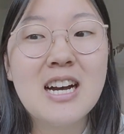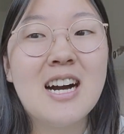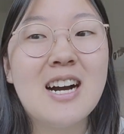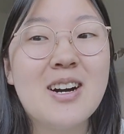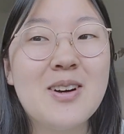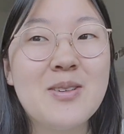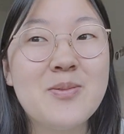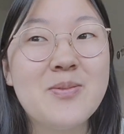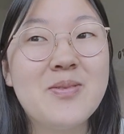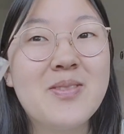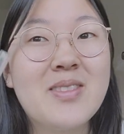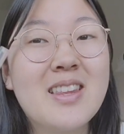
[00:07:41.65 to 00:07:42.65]
Um,
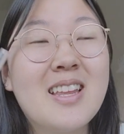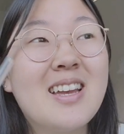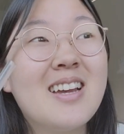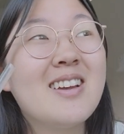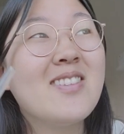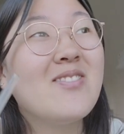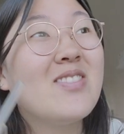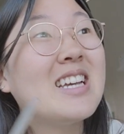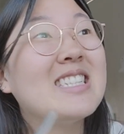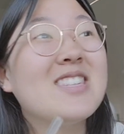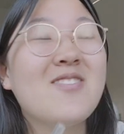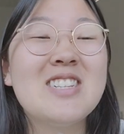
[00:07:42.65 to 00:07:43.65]

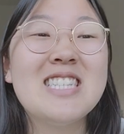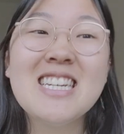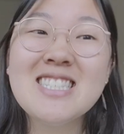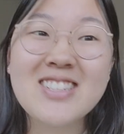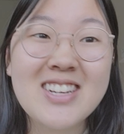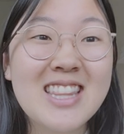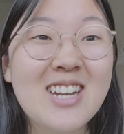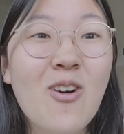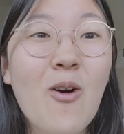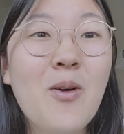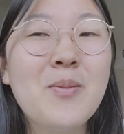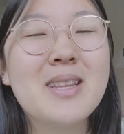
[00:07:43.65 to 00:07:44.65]
because if it tastes good, then
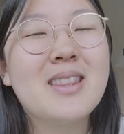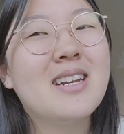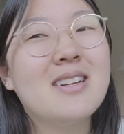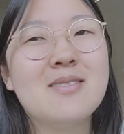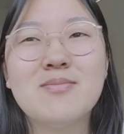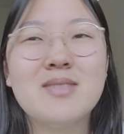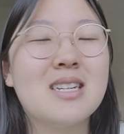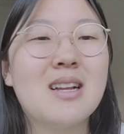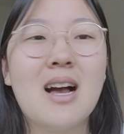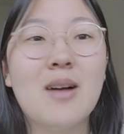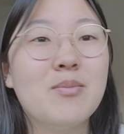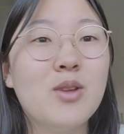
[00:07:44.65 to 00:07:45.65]
oh my, then
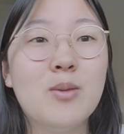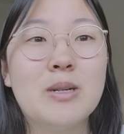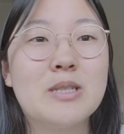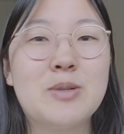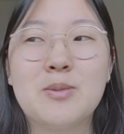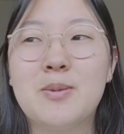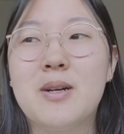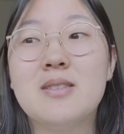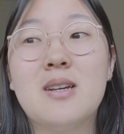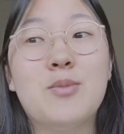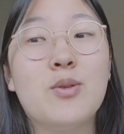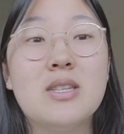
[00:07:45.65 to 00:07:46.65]
then no more Nespresso pods.
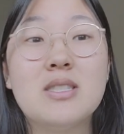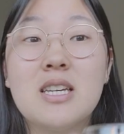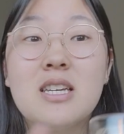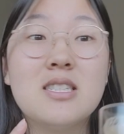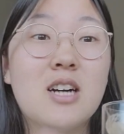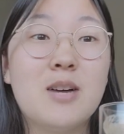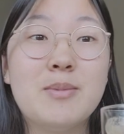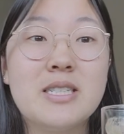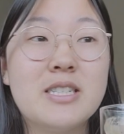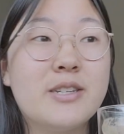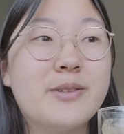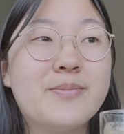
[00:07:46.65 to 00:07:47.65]
I'm only sticking to
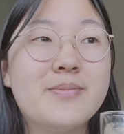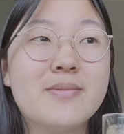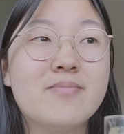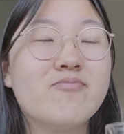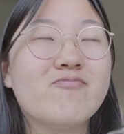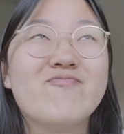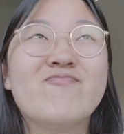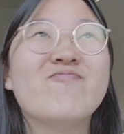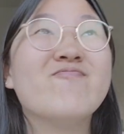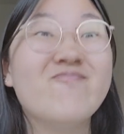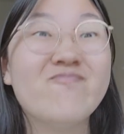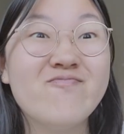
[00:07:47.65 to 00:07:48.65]
Cometeer. Mm
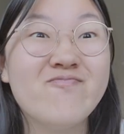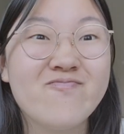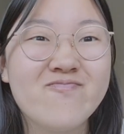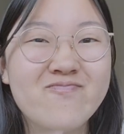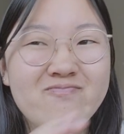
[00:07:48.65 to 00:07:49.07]
-mm.